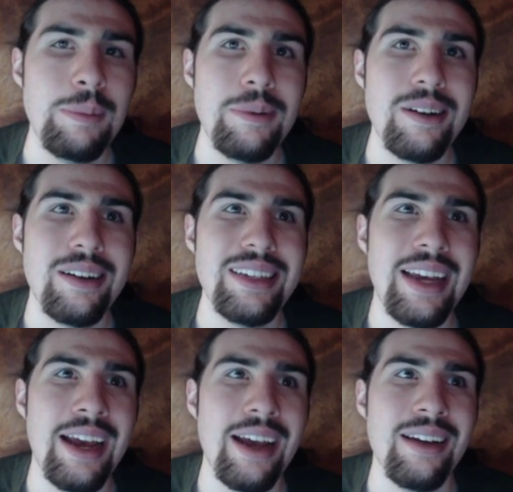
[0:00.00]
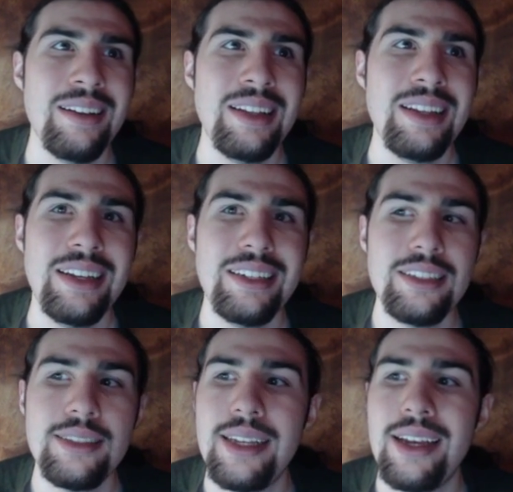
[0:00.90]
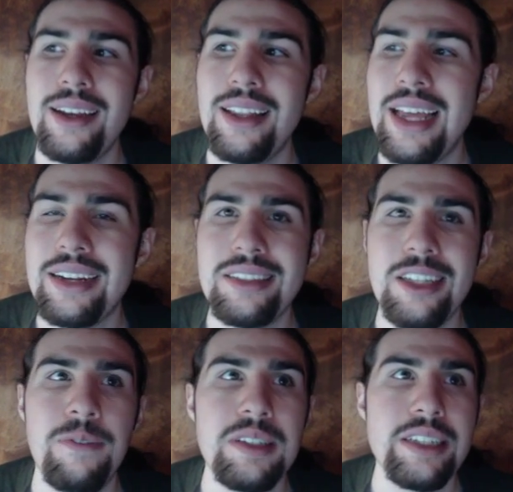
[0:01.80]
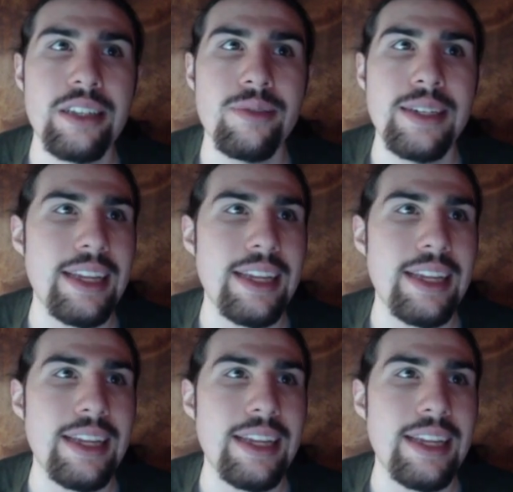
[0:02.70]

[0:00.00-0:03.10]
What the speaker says: But yeah, it just a lot of stuff in Gen 3.